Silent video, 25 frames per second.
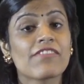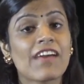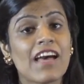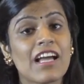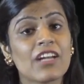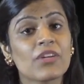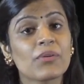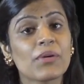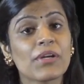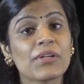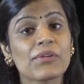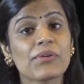
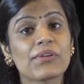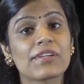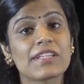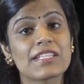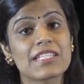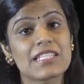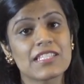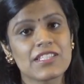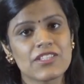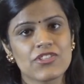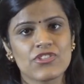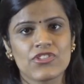Evaluate
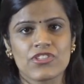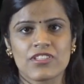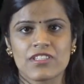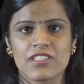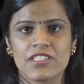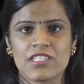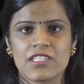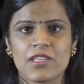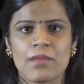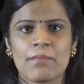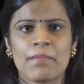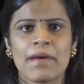your
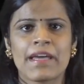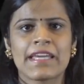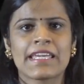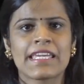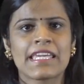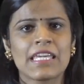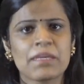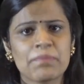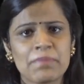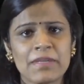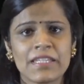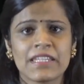decisions
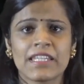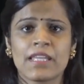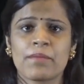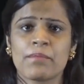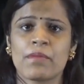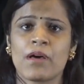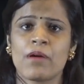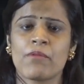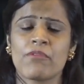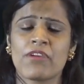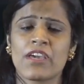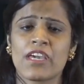by keeping
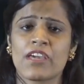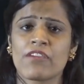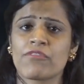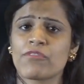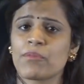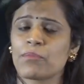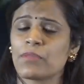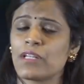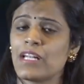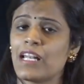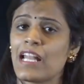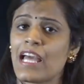them
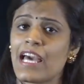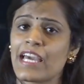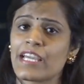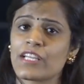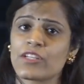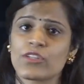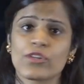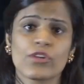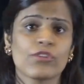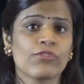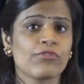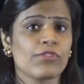away from the
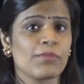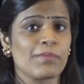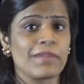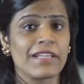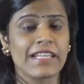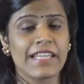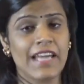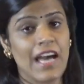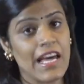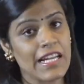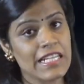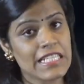light of
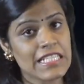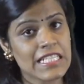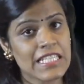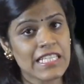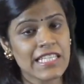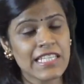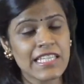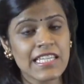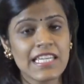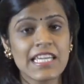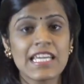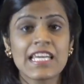
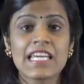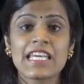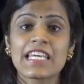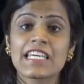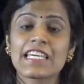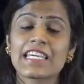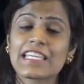familiarity,